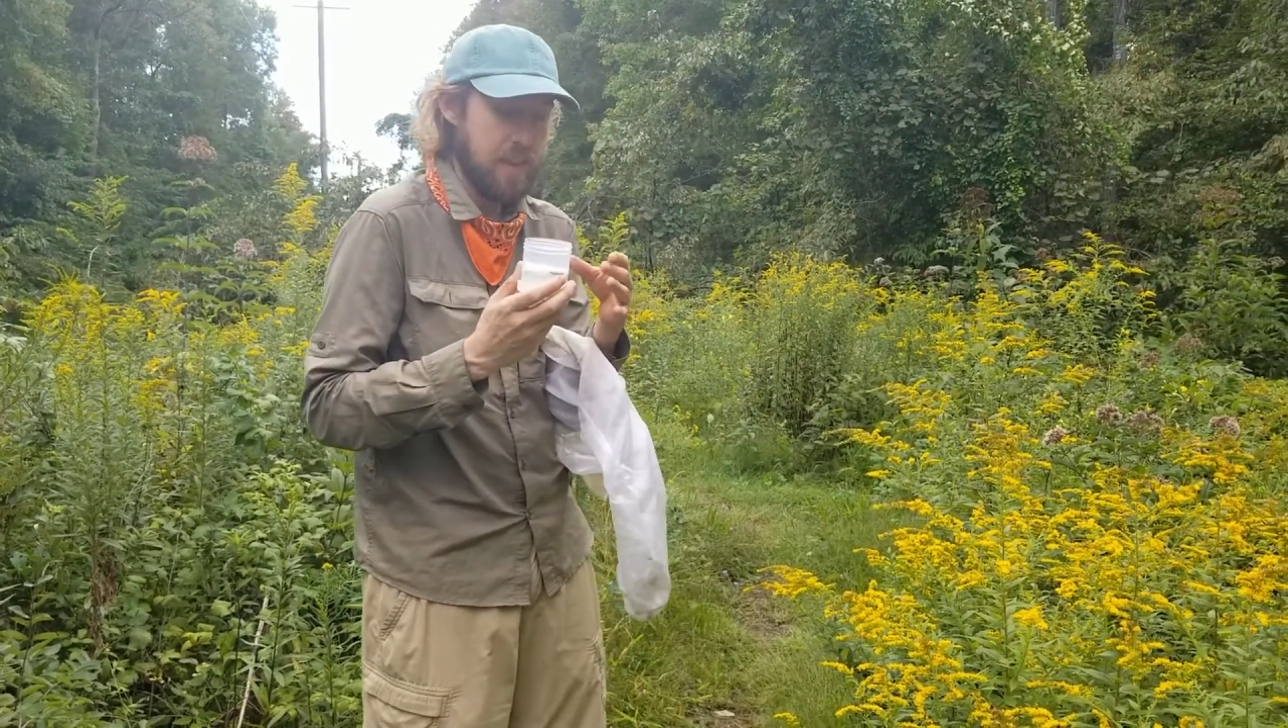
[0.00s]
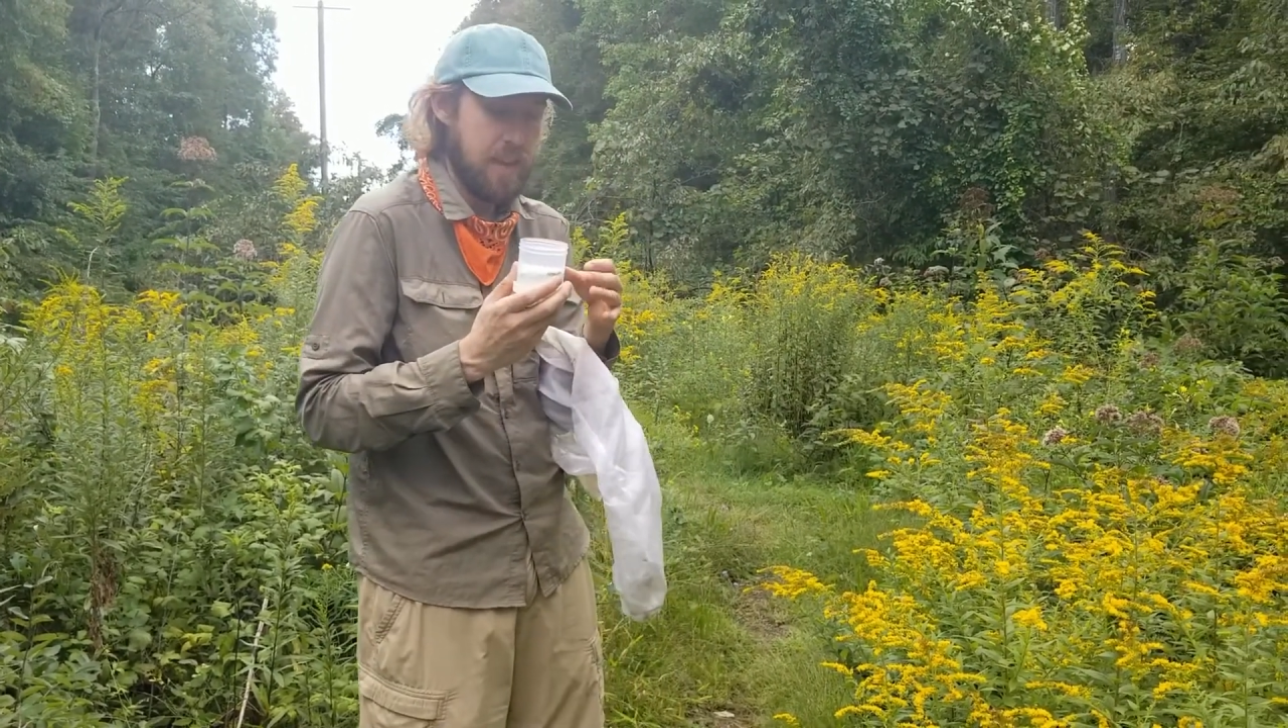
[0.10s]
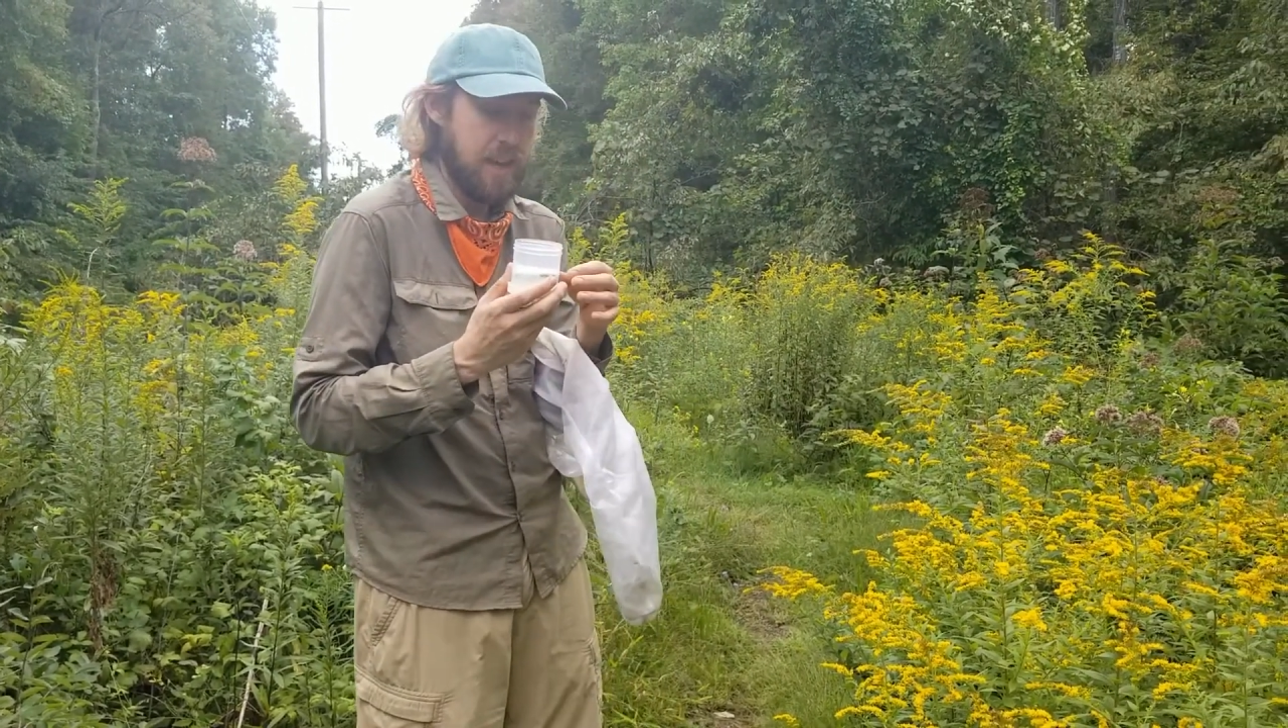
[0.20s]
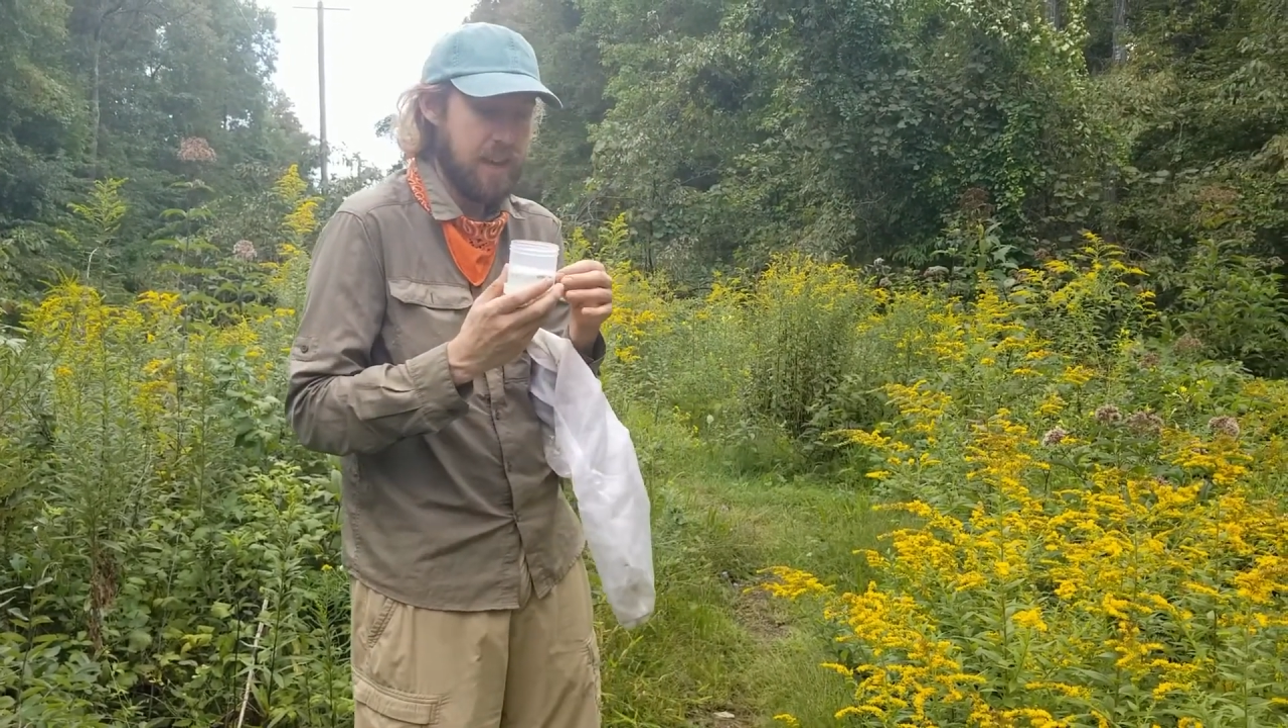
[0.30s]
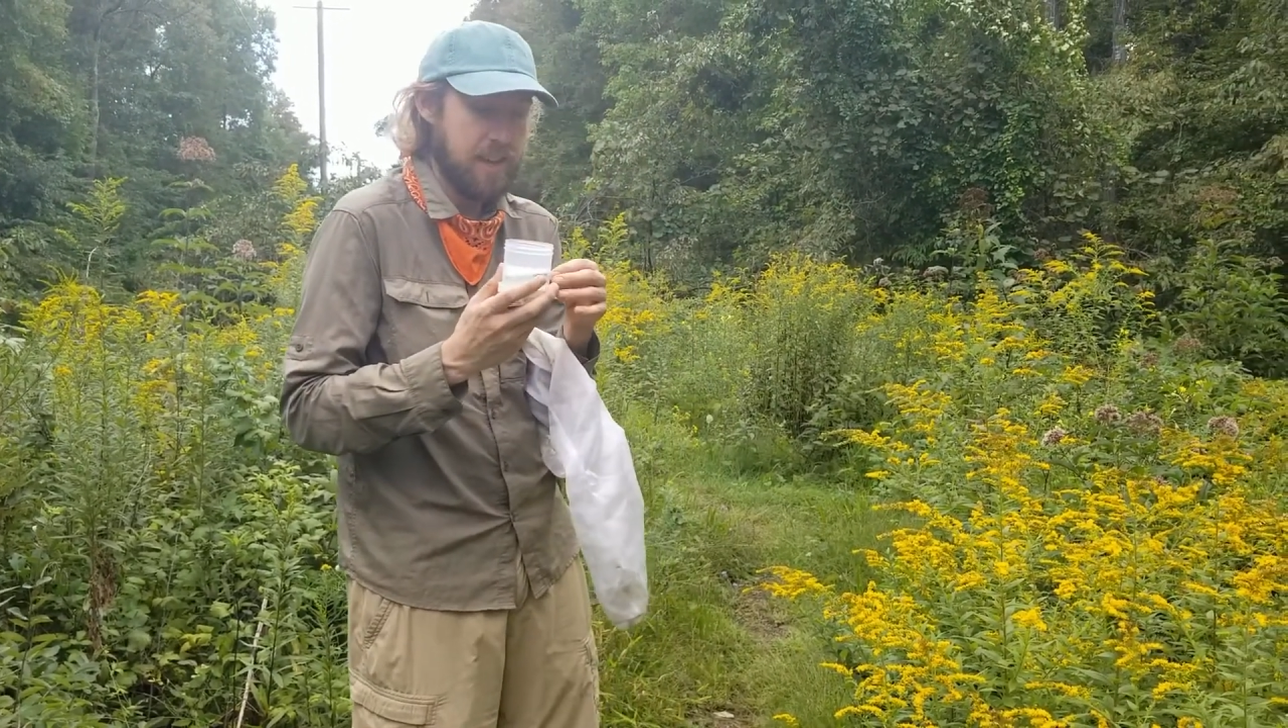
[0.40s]

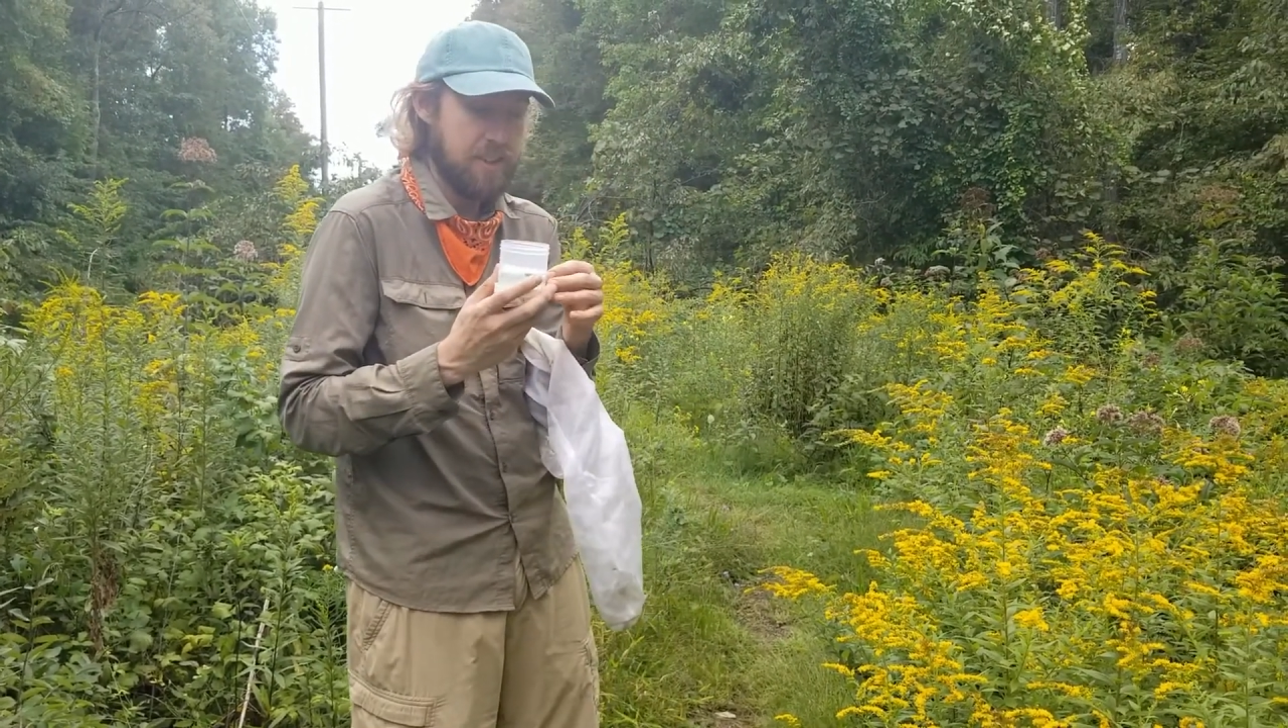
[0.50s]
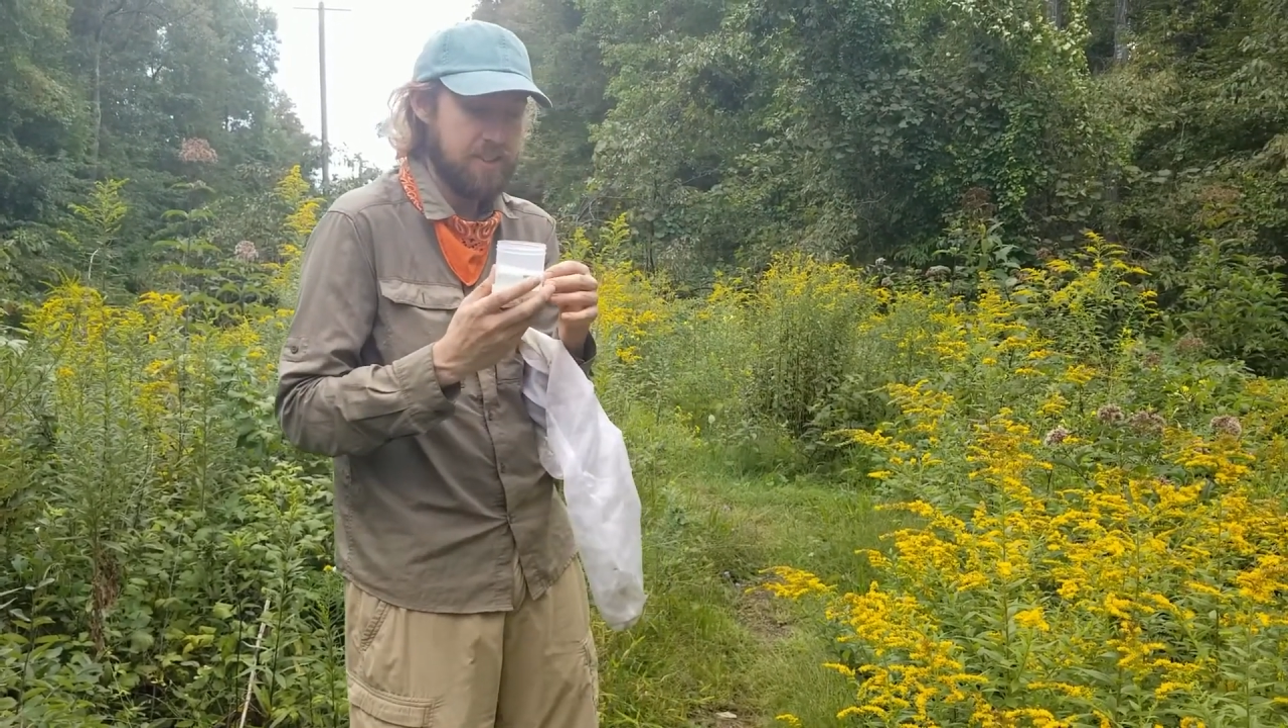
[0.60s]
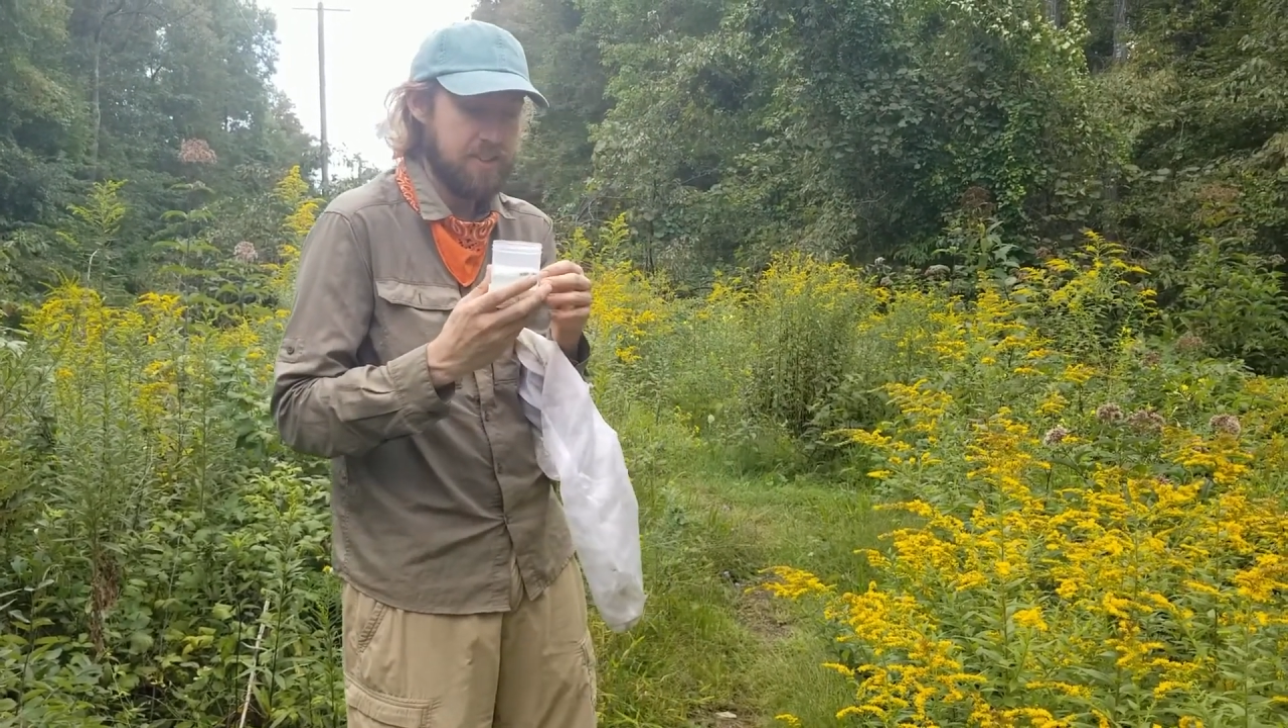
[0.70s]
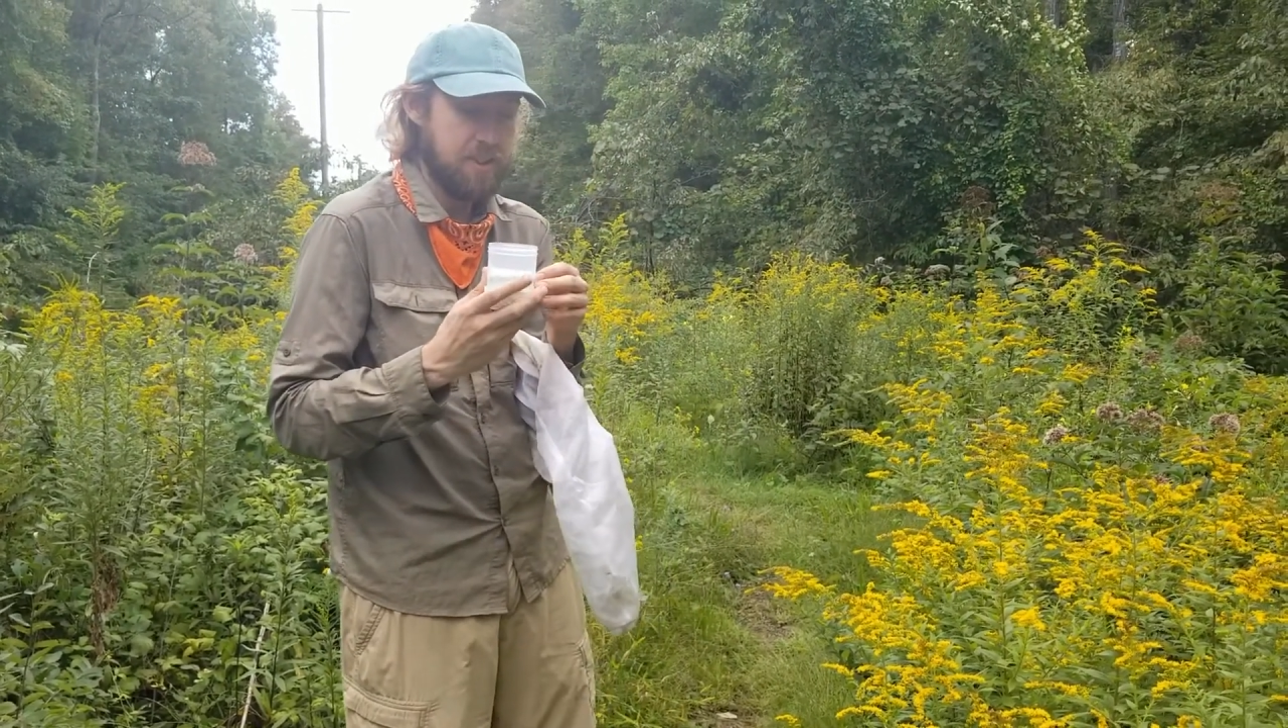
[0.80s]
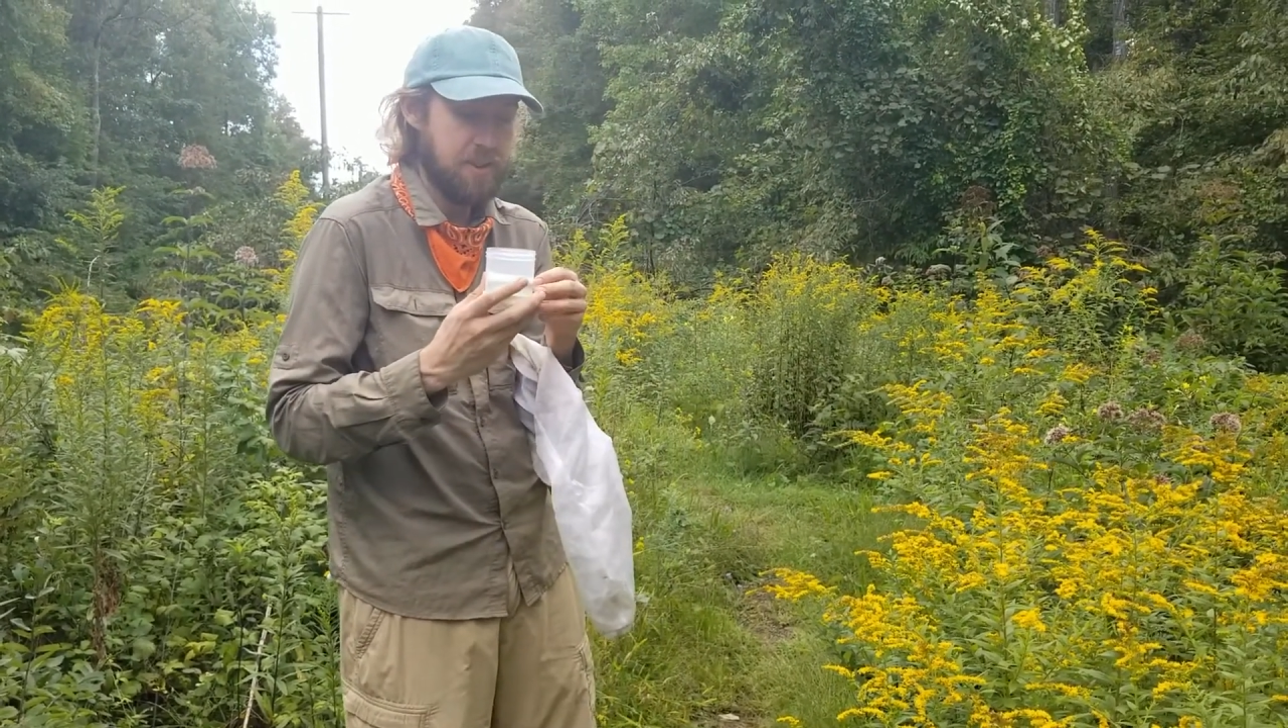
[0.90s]
uh, so